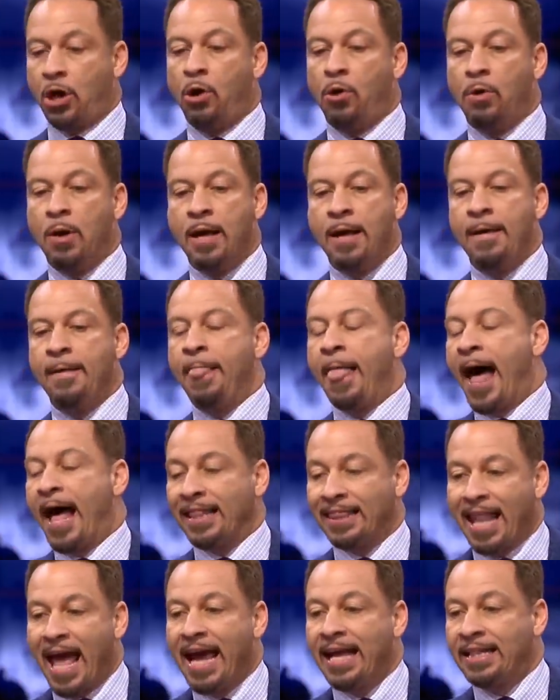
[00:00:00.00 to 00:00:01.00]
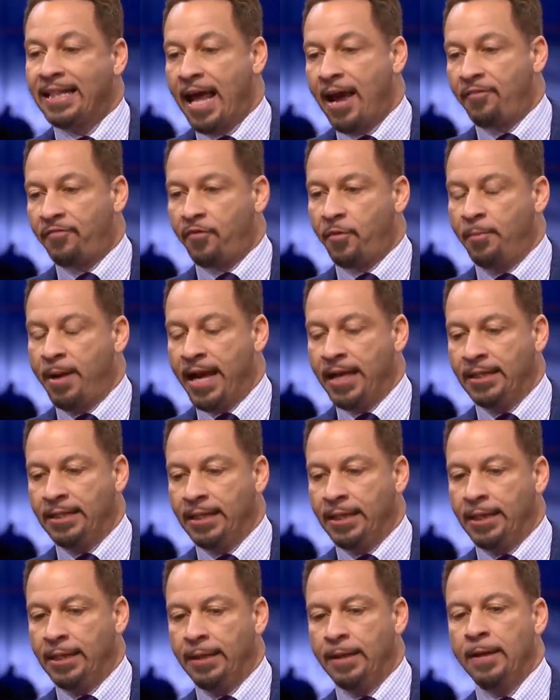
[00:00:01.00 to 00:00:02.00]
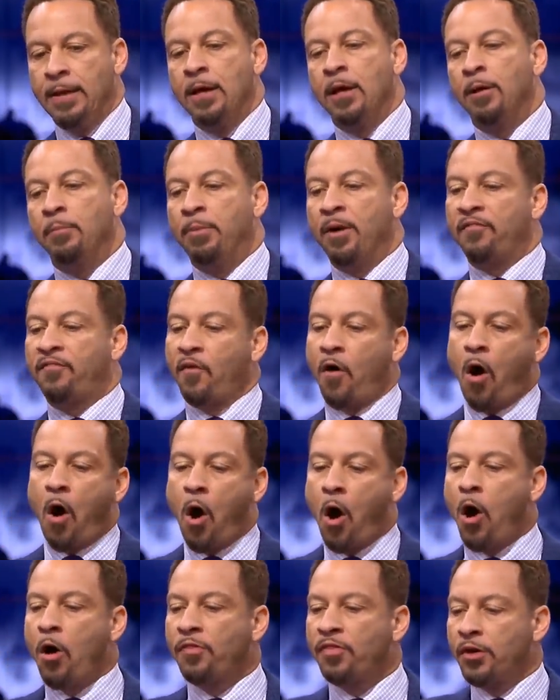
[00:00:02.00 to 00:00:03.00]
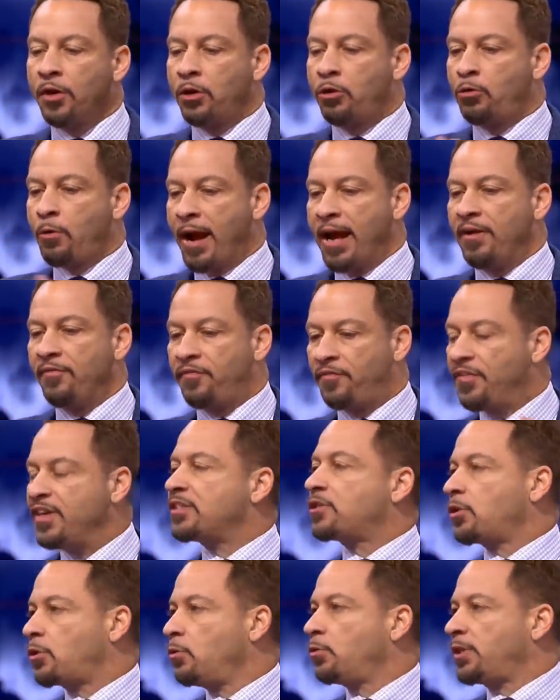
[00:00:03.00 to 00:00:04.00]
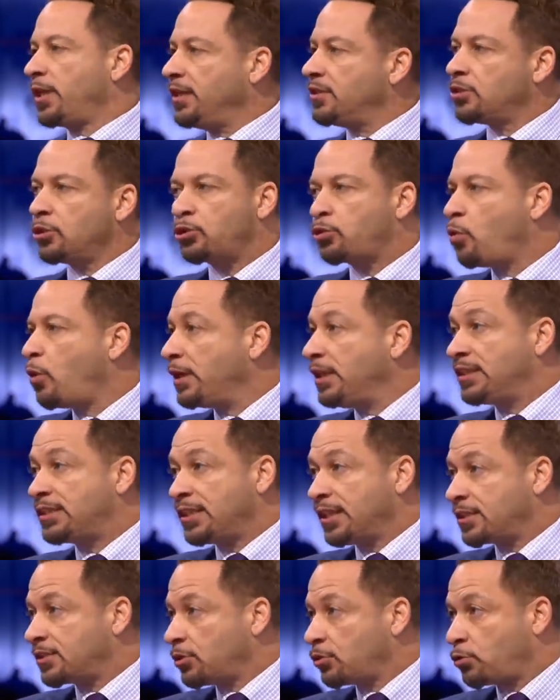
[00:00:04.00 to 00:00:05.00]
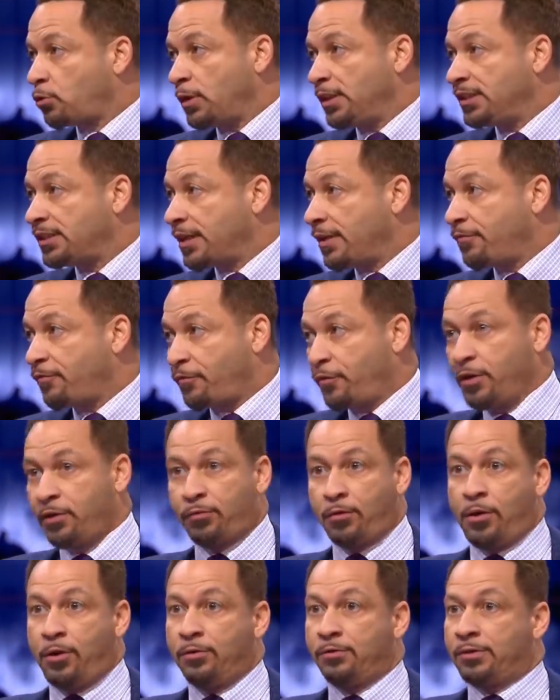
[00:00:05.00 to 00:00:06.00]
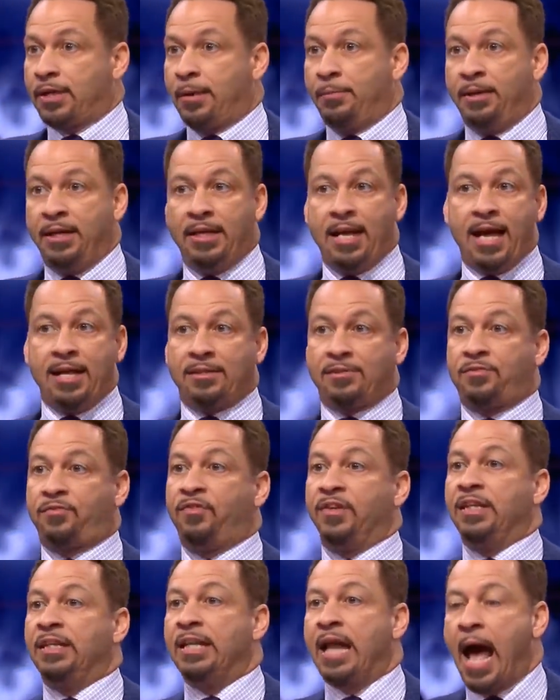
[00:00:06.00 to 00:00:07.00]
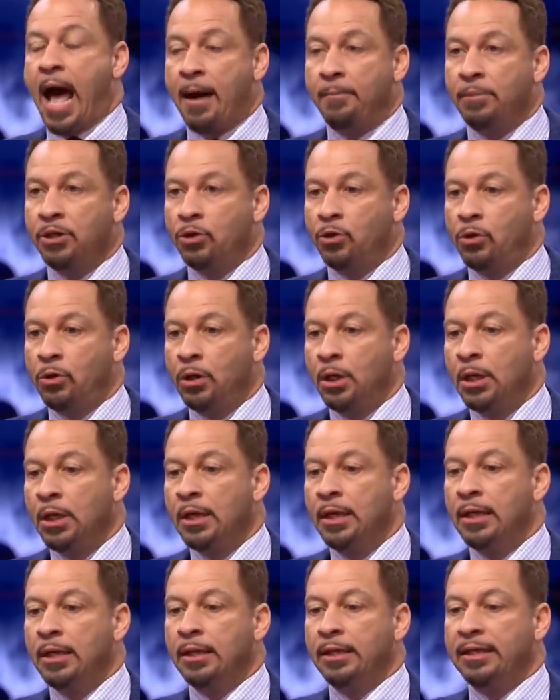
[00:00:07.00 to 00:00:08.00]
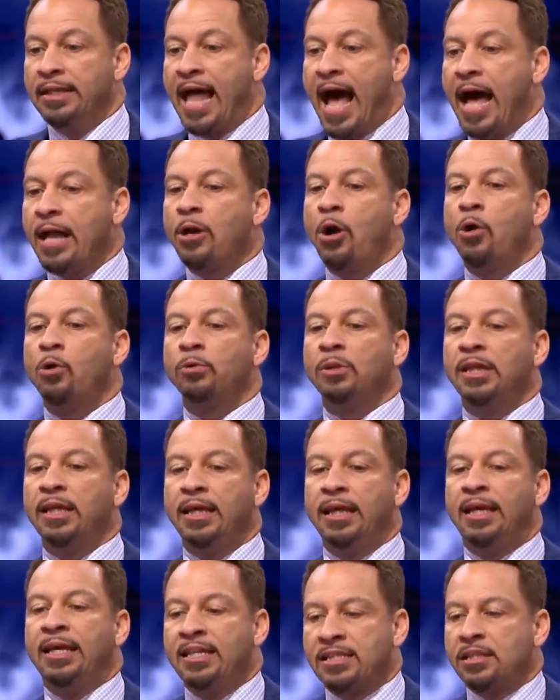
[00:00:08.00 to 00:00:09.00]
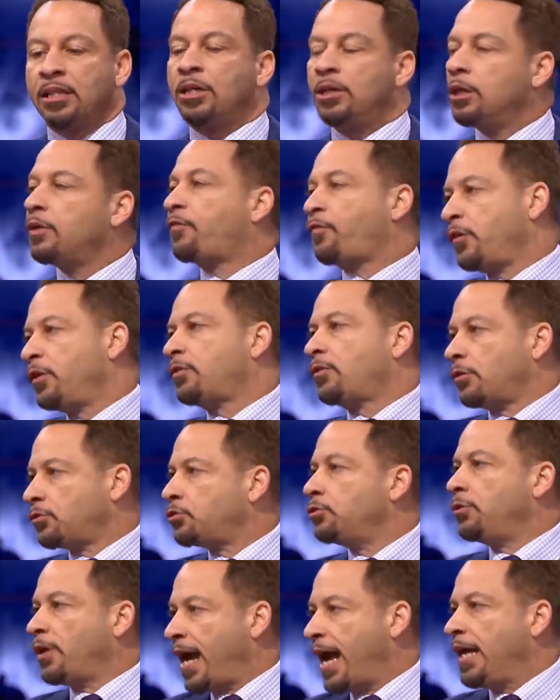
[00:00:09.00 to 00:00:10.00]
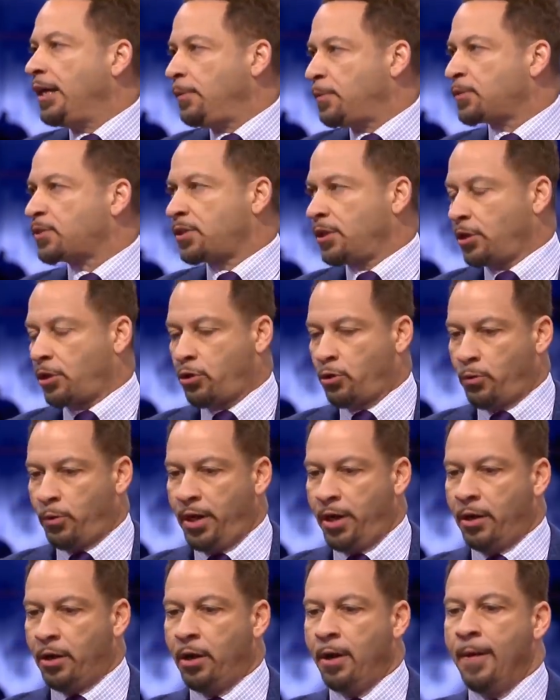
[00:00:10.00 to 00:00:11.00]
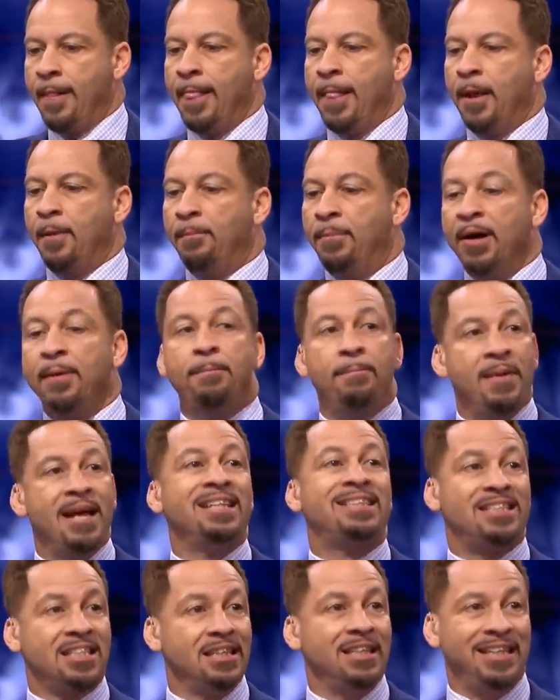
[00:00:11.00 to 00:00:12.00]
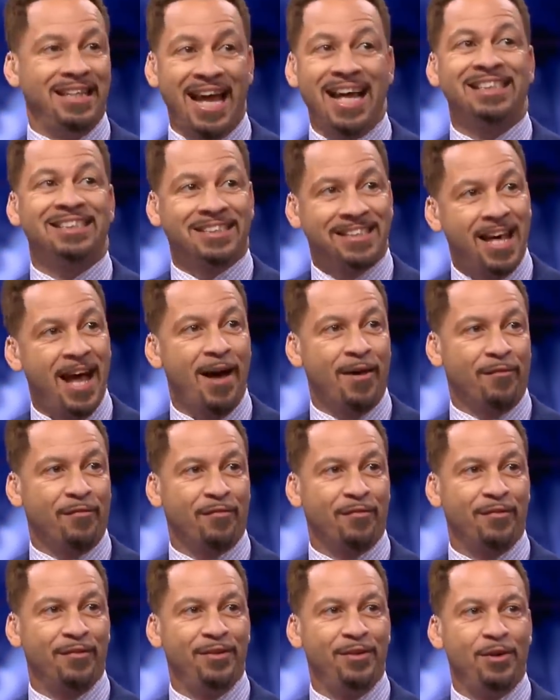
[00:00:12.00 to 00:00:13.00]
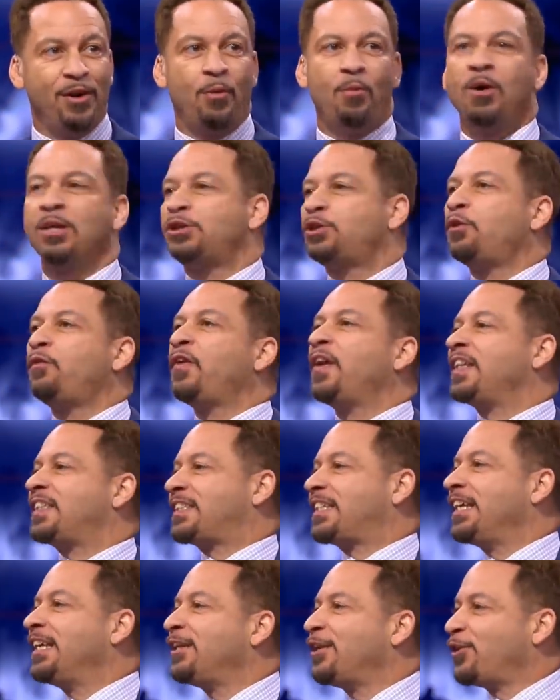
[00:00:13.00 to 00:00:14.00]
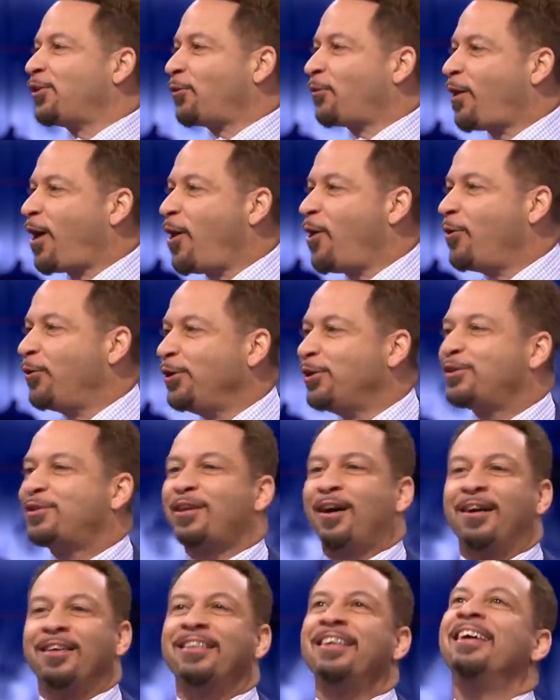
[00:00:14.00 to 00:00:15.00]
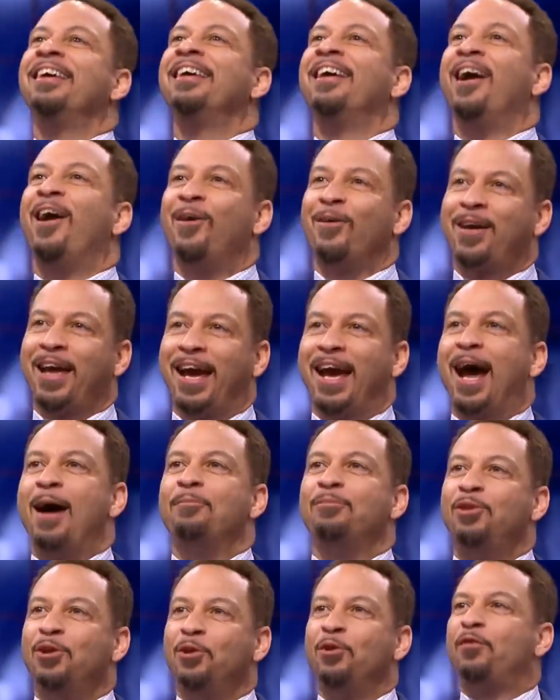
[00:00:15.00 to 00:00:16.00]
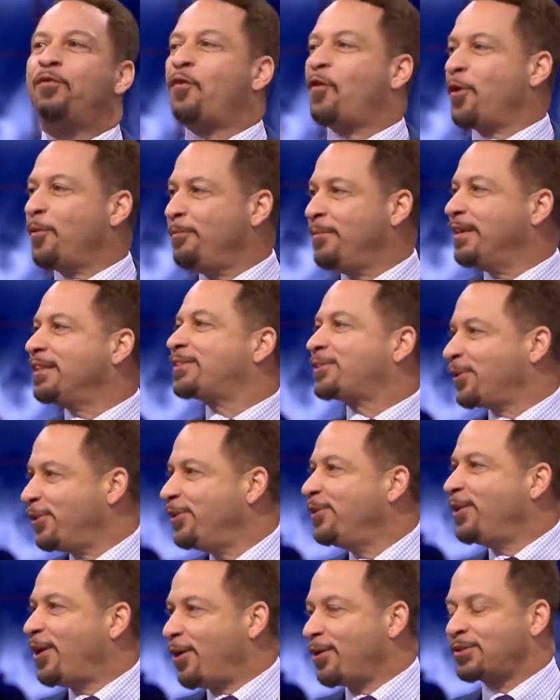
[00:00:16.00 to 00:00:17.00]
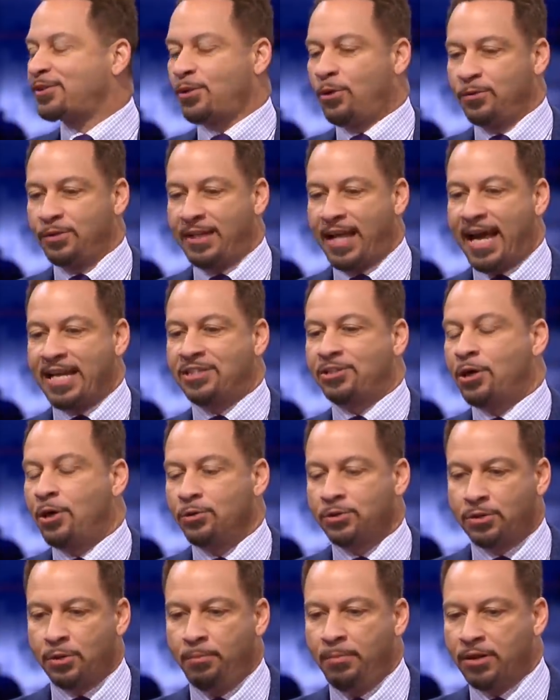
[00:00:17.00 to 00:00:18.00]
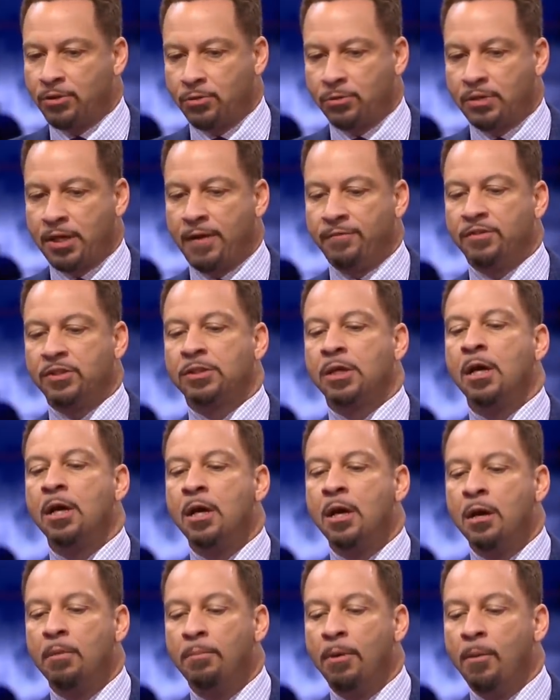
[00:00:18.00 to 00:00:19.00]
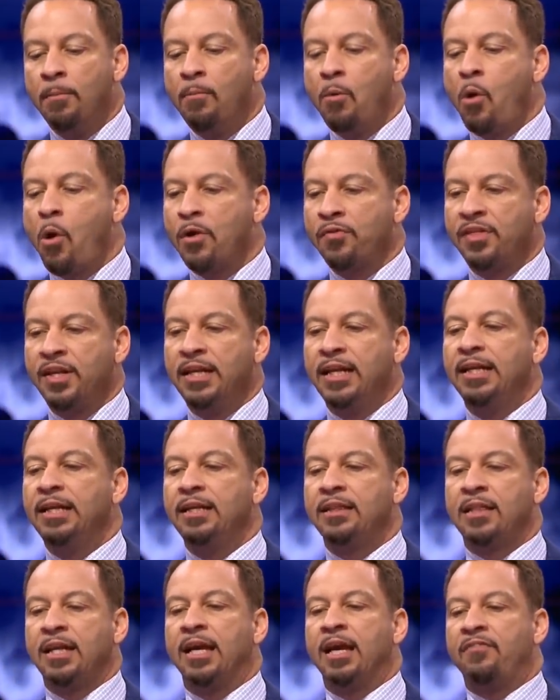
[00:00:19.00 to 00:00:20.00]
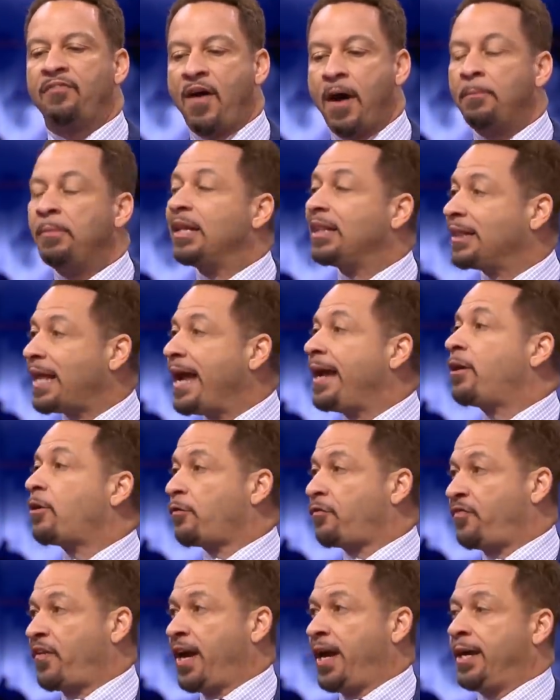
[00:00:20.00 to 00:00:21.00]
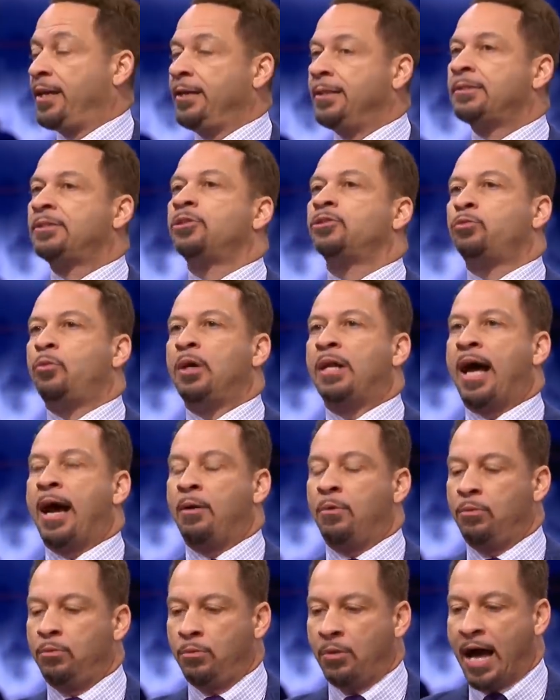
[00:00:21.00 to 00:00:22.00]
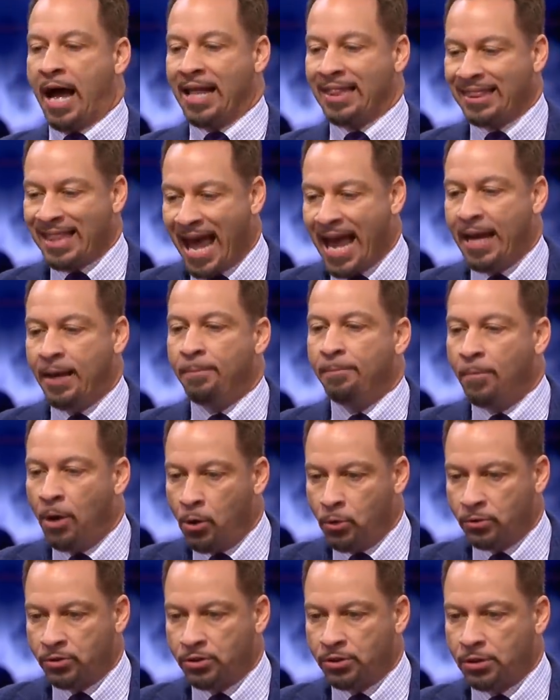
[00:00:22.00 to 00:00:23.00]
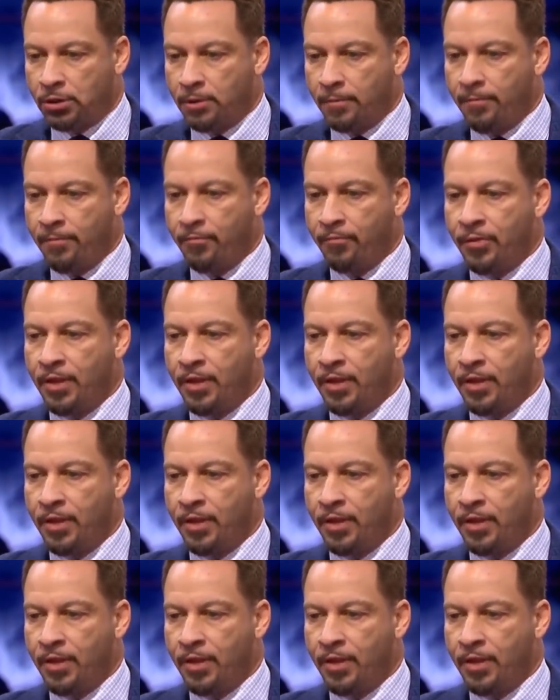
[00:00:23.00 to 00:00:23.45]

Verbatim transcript: So I like that from AD. But for all the great physical things, the 26 to 27 free throws, I mean, that's phenomenal. It is. Not only he's a good free throw shooter, 80% career, but mentally, that's tough. Yeah. You know, once you've hit 10 in a row, you start, okay, I'm due for a miss, or, you know, yeah, so that shows some mental toughness. But more than anything, if I'm a Laker fan, this is what I, I like most